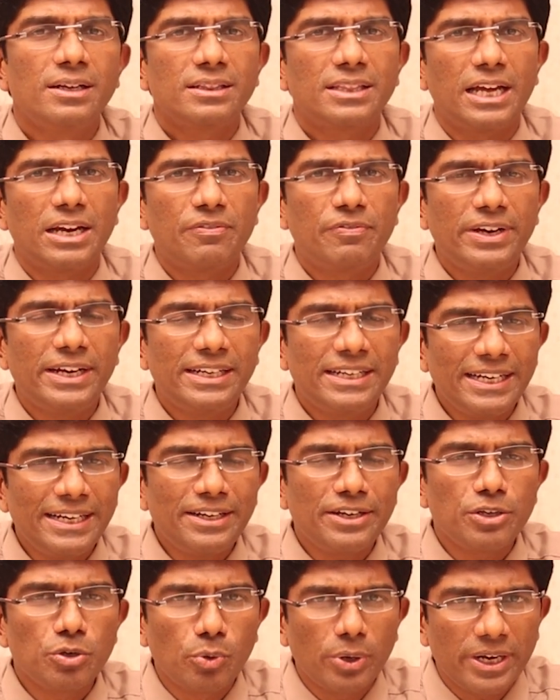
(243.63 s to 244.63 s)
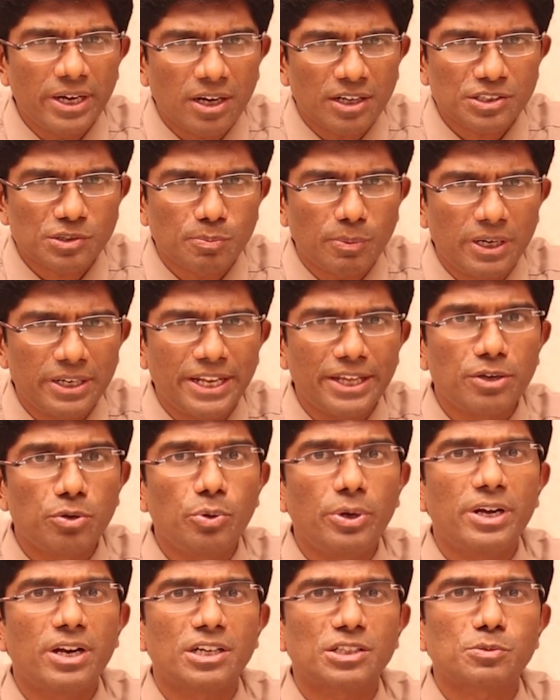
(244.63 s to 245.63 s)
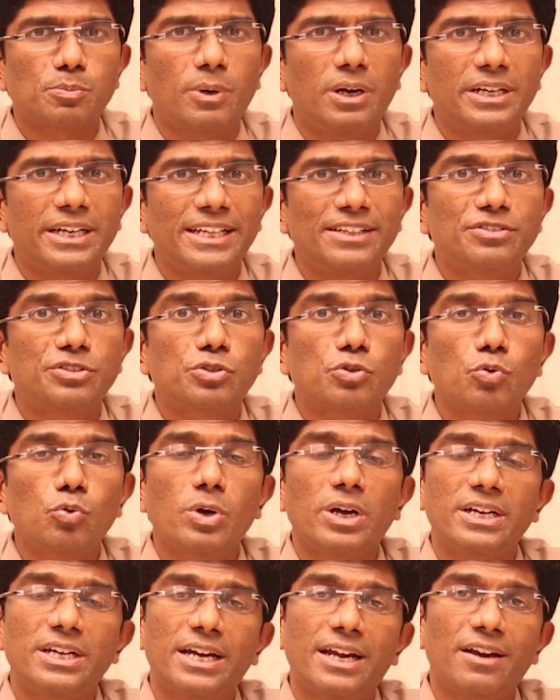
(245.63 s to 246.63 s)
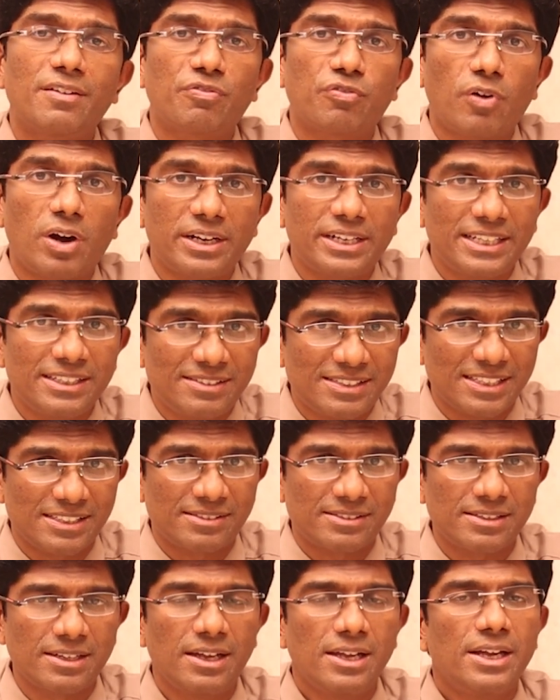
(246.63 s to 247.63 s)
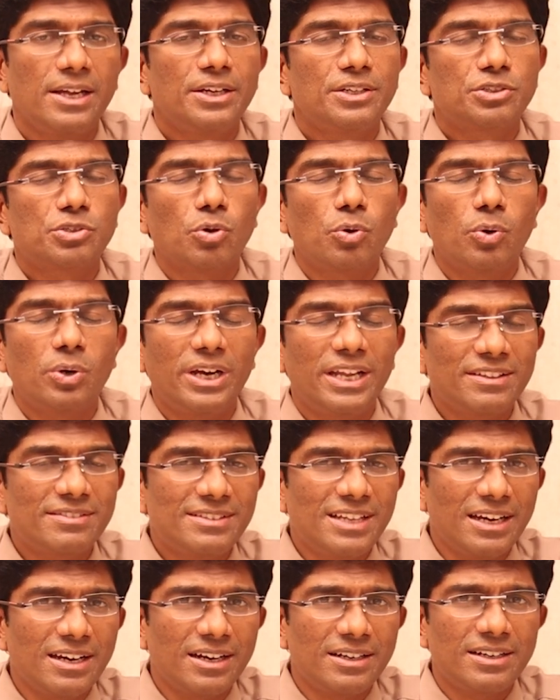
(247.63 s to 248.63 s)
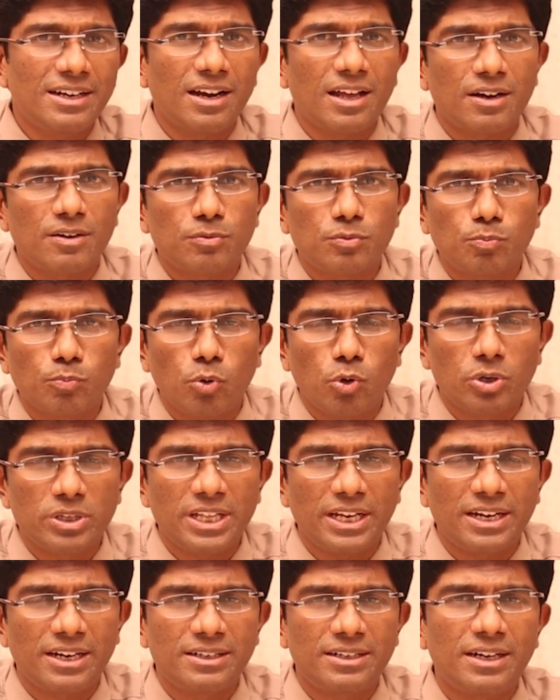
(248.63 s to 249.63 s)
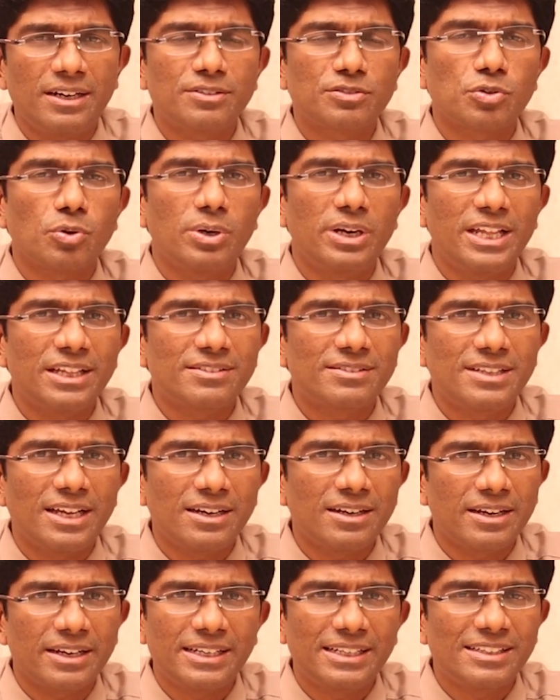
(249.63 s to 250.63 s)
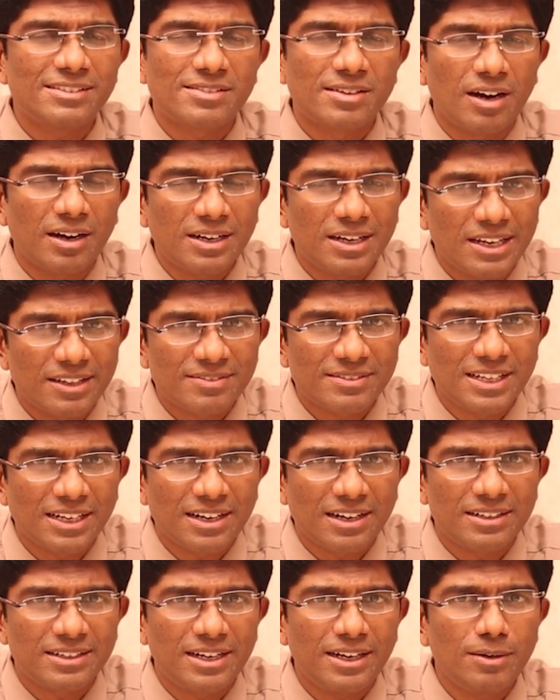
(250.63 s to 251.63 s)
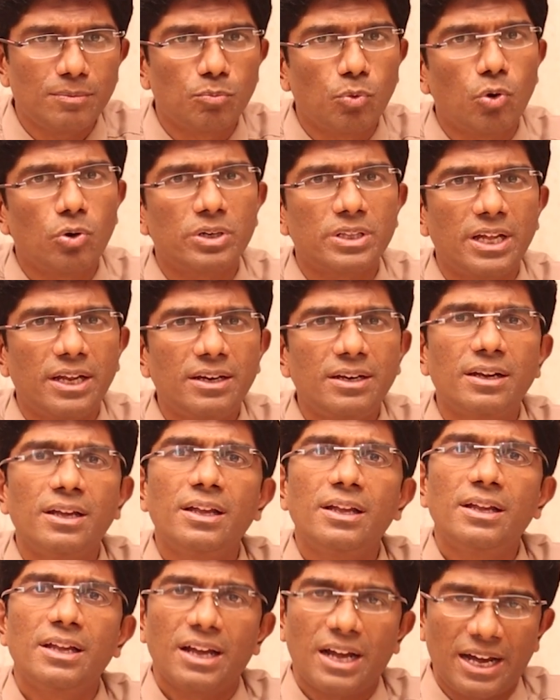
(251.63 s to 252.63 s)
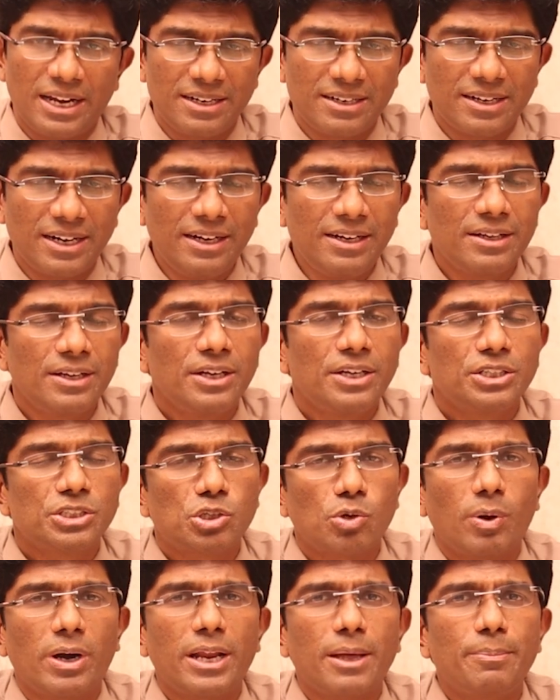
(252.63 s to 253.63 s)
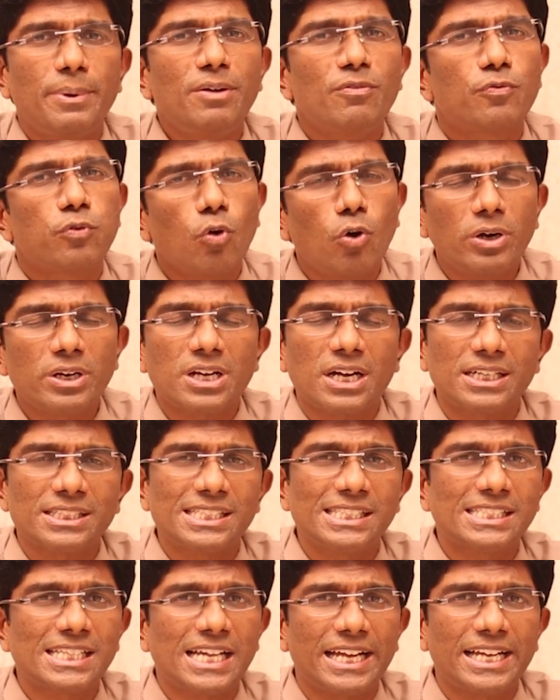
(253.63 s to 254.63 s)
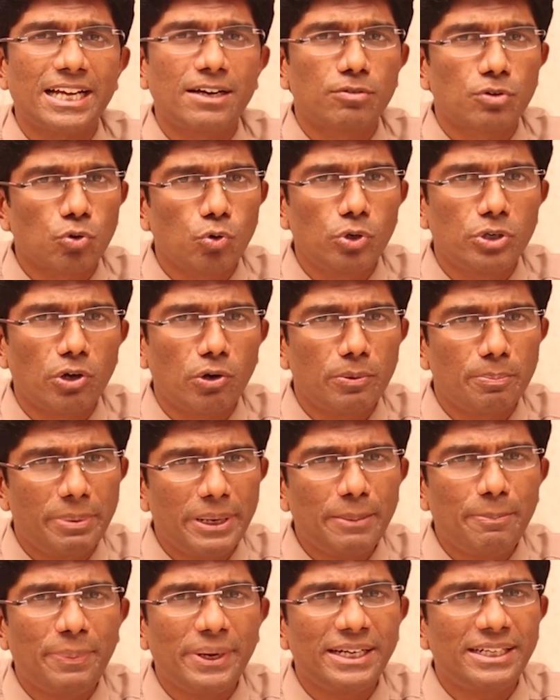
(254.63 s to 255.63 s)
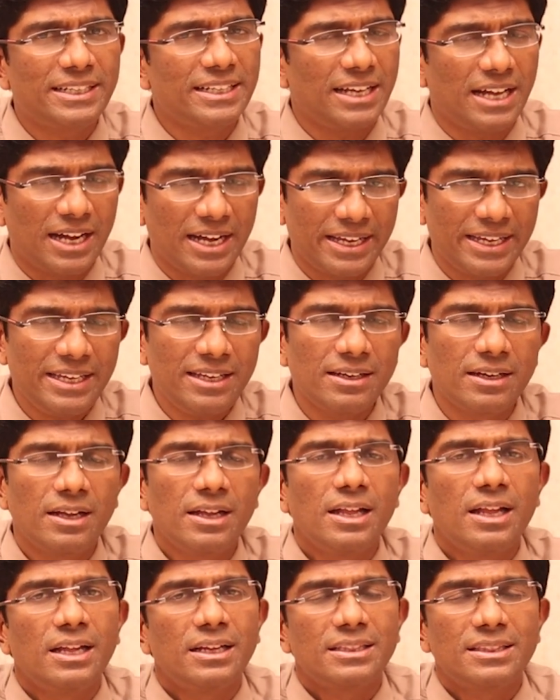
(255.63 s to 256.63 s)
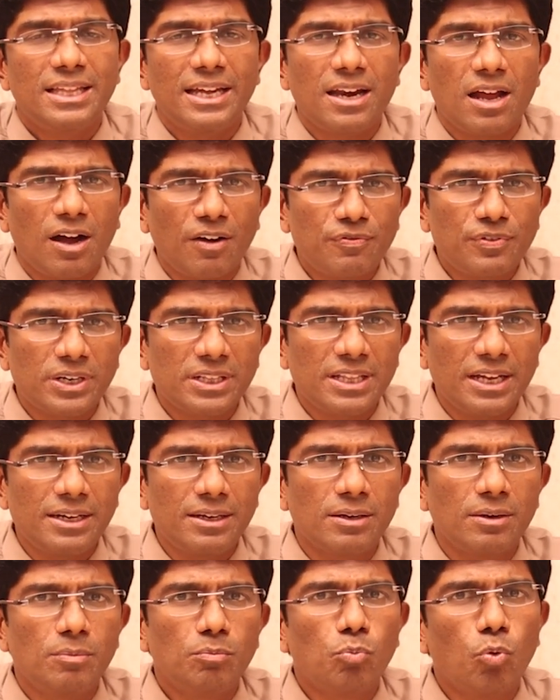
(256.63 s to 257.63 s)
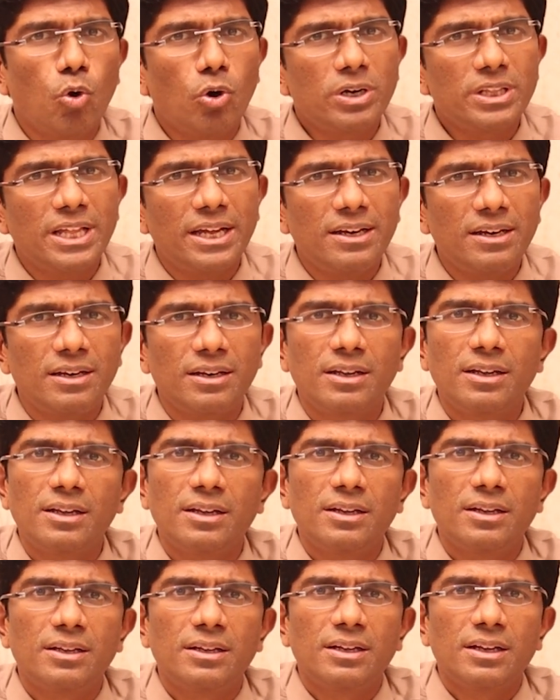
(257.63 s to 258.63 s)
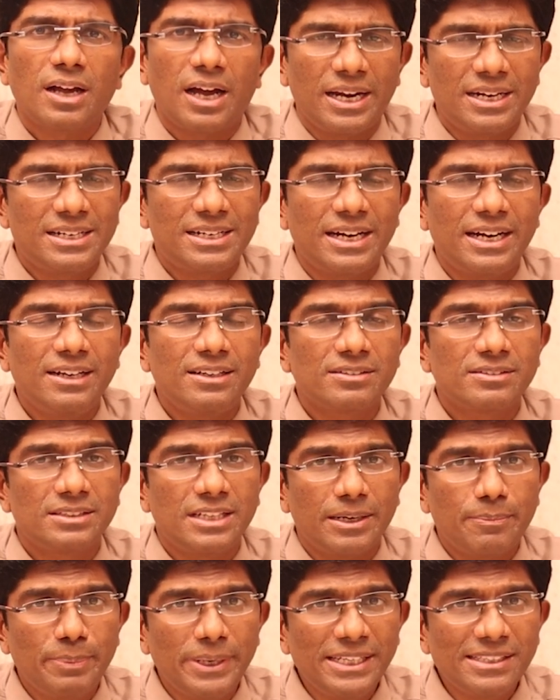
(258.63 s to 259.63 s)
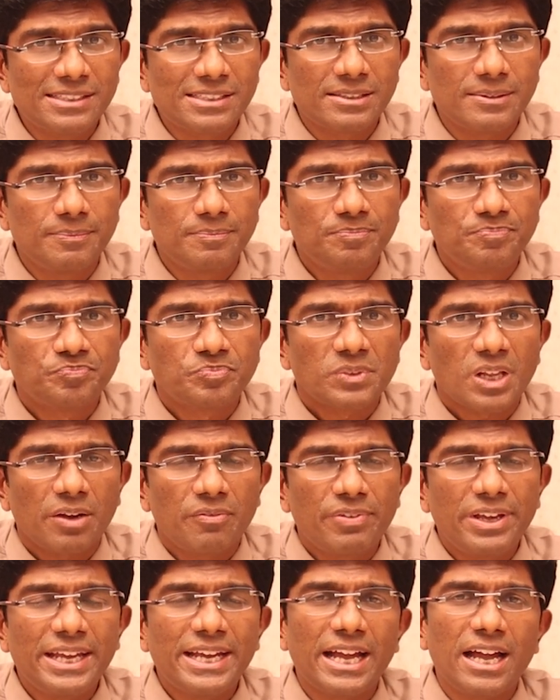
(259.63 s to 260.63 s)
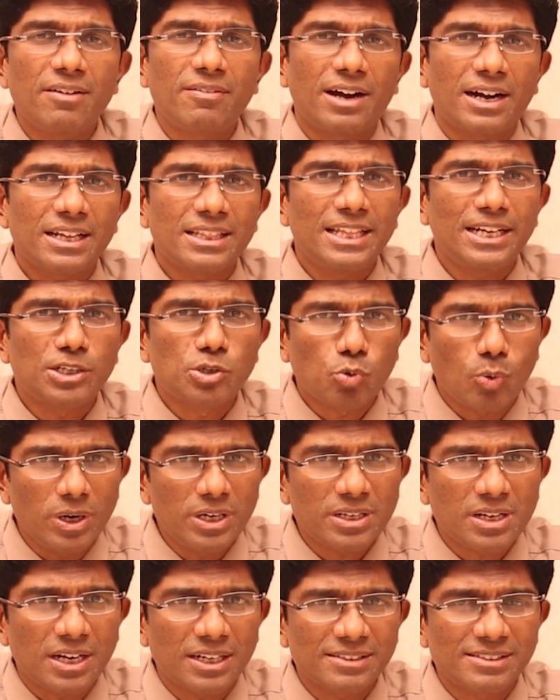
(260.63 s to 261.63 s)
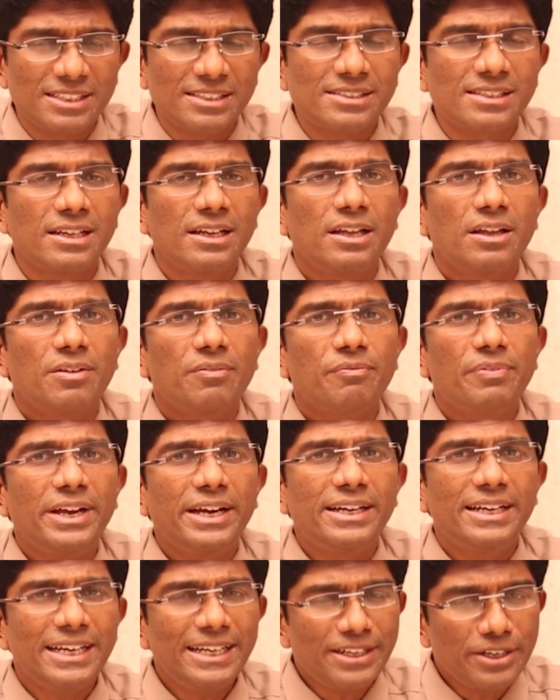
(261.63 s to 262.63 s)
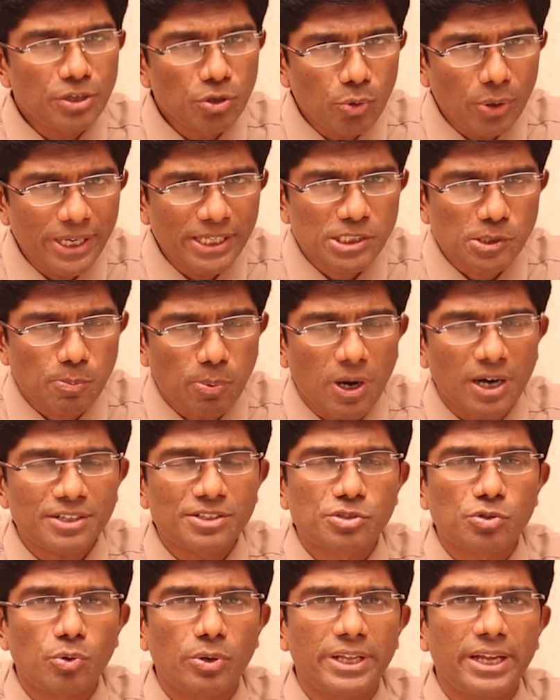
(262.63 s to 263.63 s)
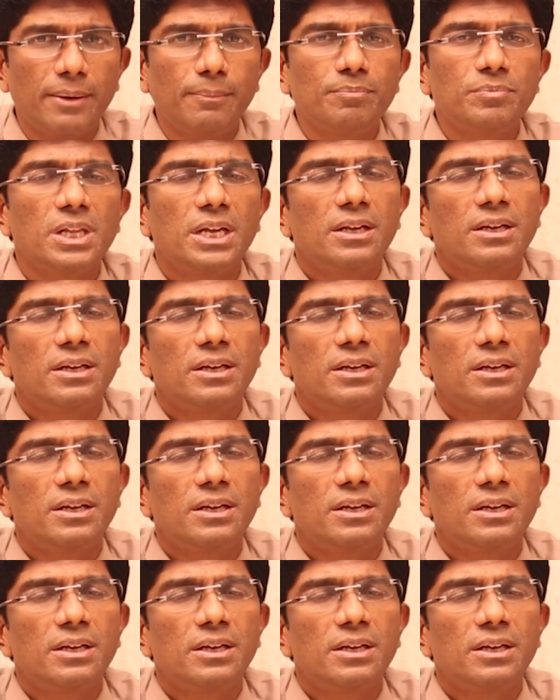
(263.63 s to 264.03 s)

Then we did urine osmolality. Urine osmolality is 246. So, less than 100 or more than 100. So, less than, it is not less than 100, more than 100. So, what happened? 4 causes I have ruled out, BPT-I. Then after that, more than 100, that means we have another 12 causes. We did urine spot sodium.